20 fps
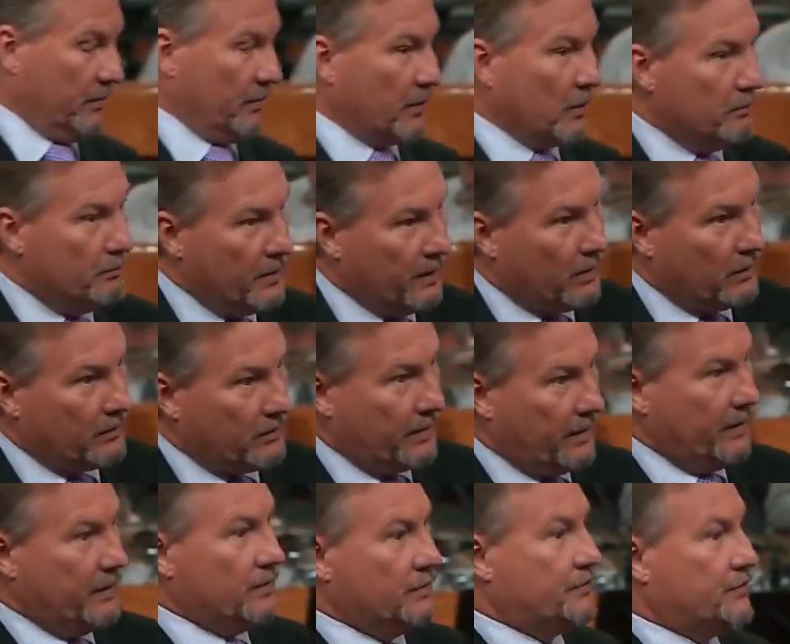the
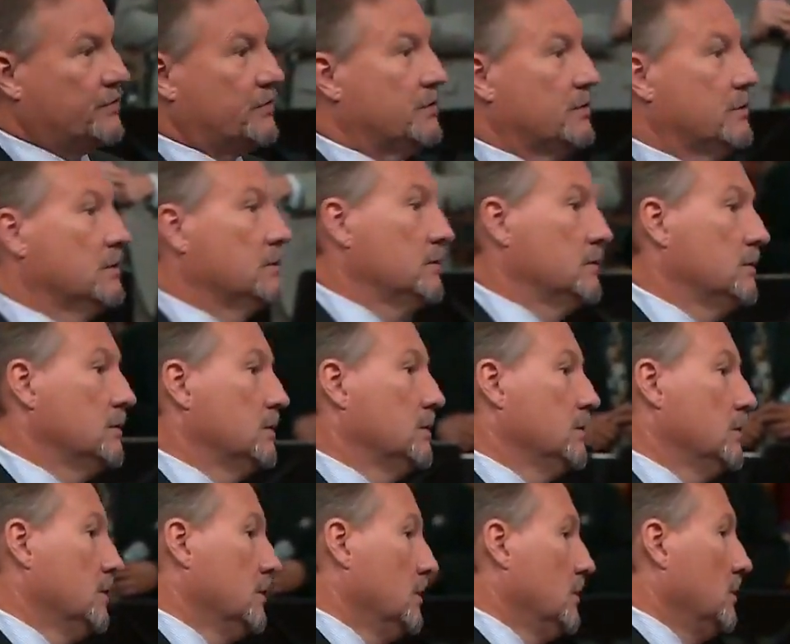buildings
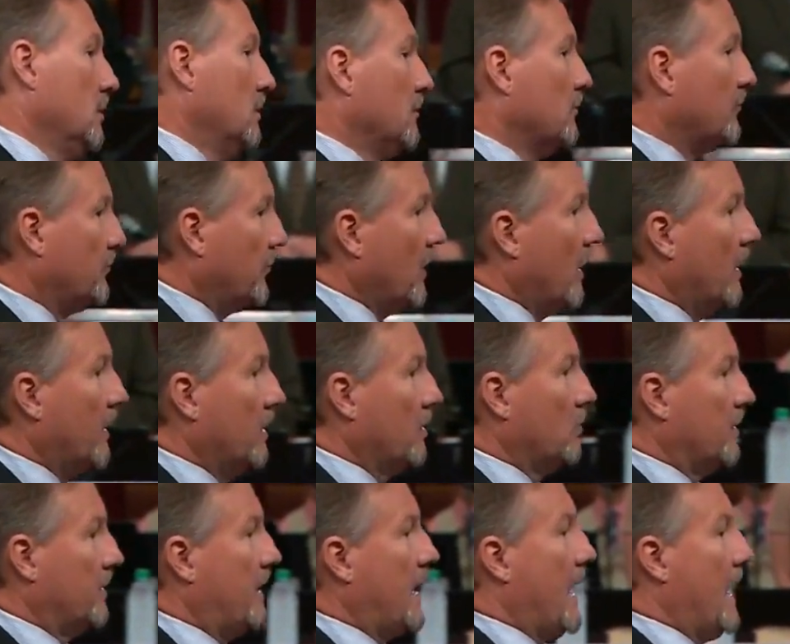flooded
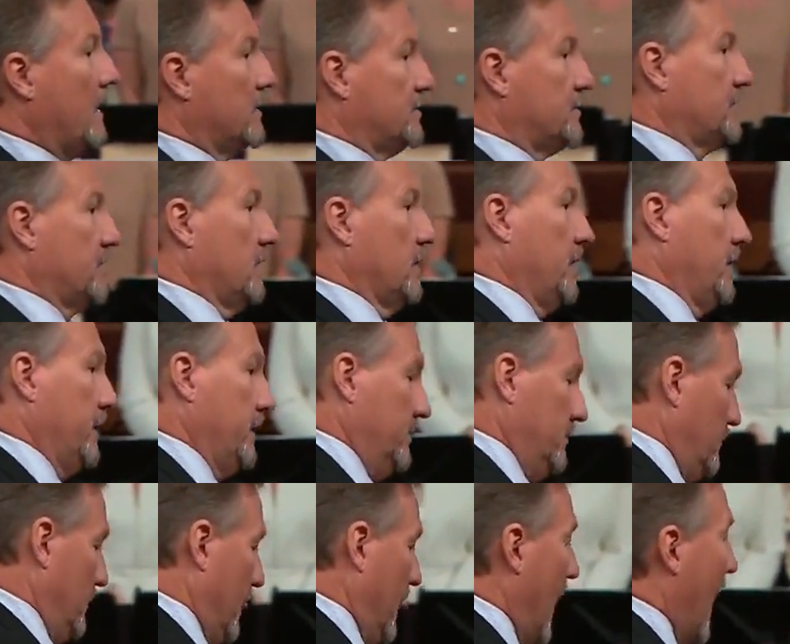with
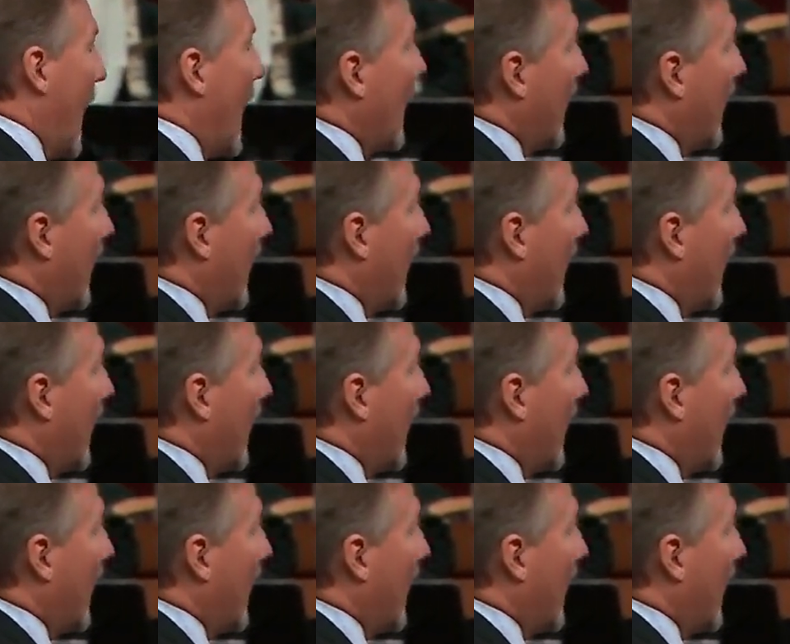gasoline. I